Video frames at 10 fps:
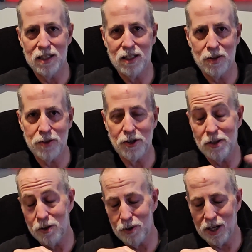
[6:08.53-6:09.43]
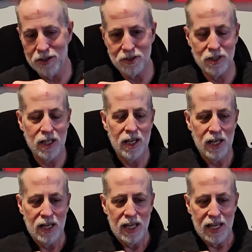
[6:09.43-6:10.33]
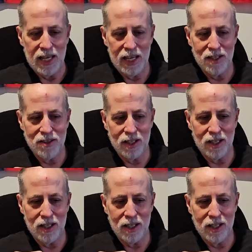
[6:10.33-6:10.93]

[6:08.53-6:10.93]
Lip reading: Athern Horizon. And